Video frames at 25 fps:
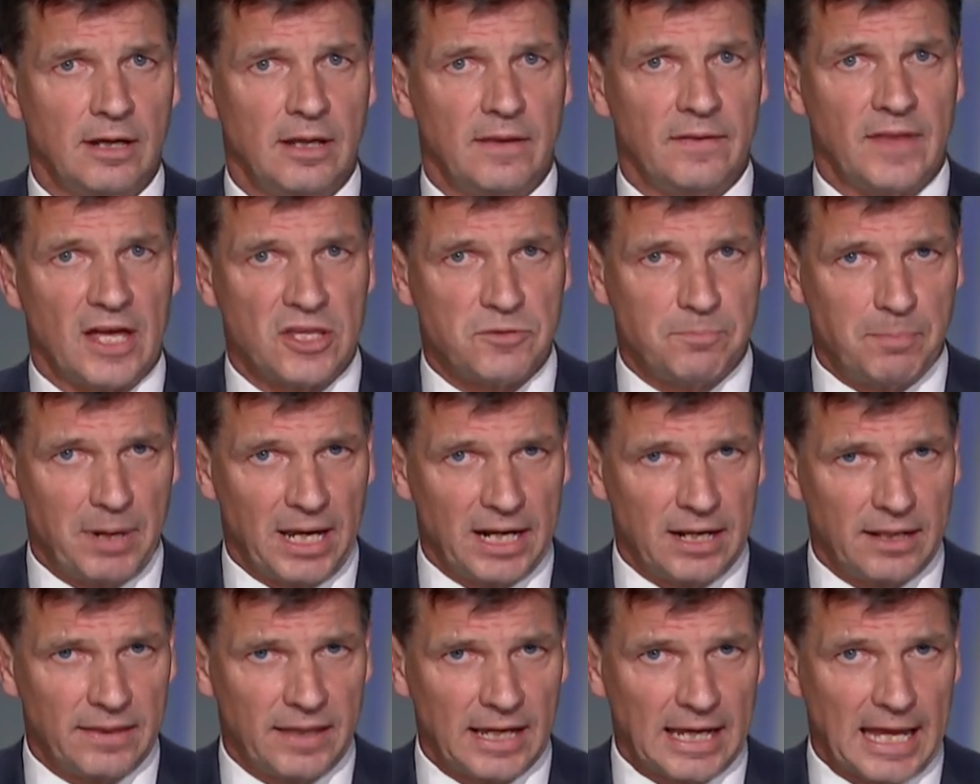That's
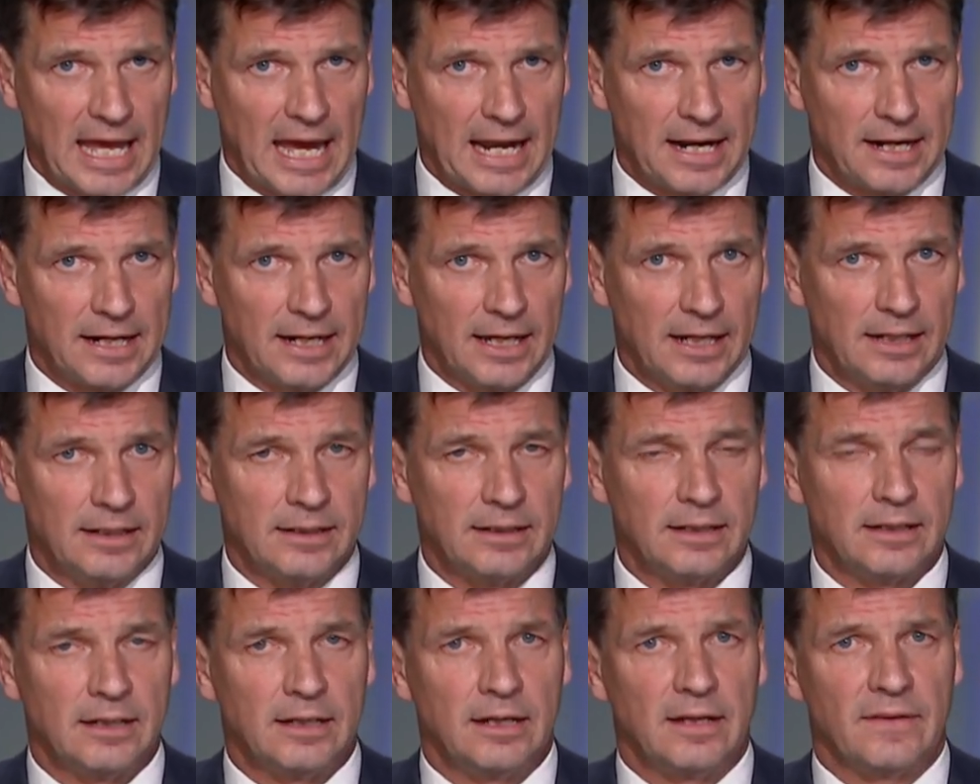better than Canada.
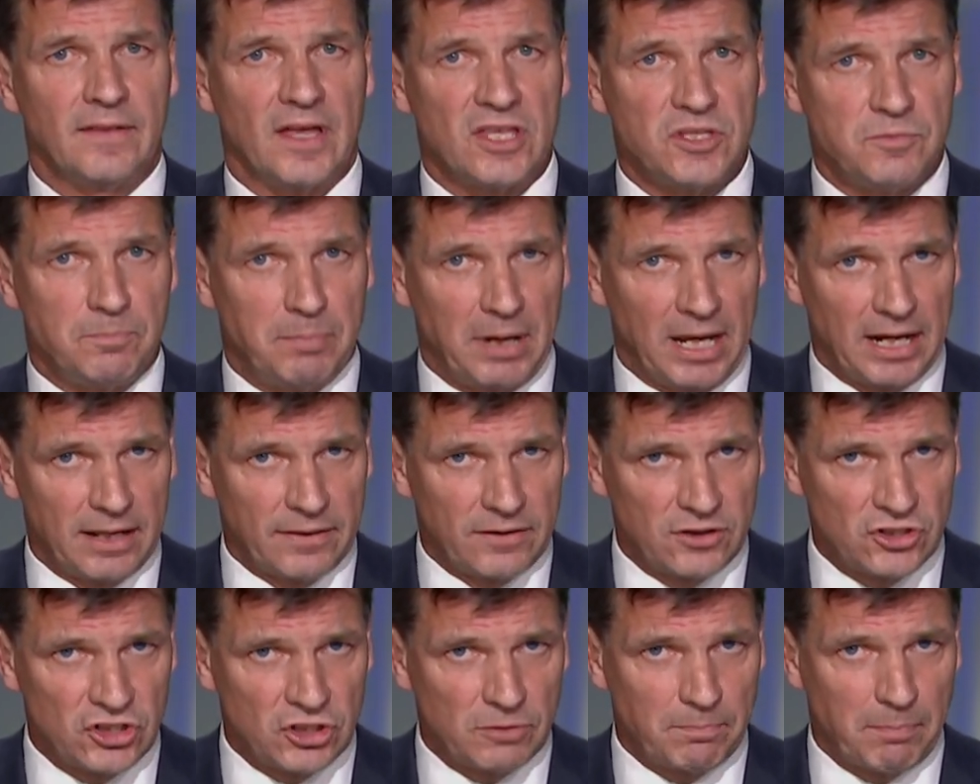That's better
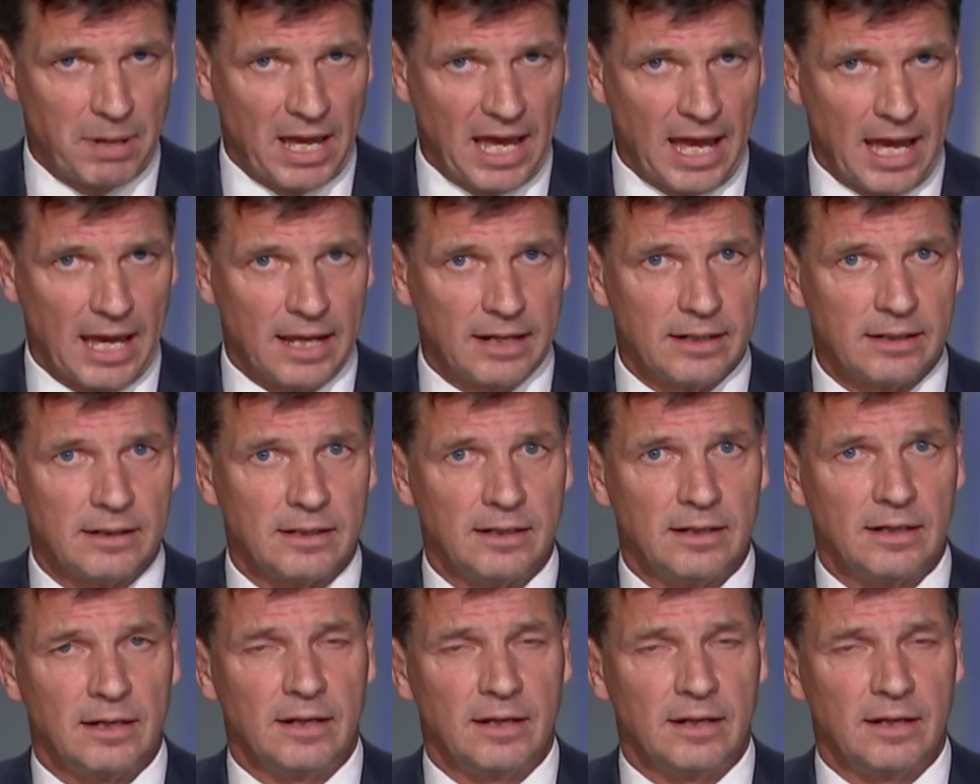than Japan.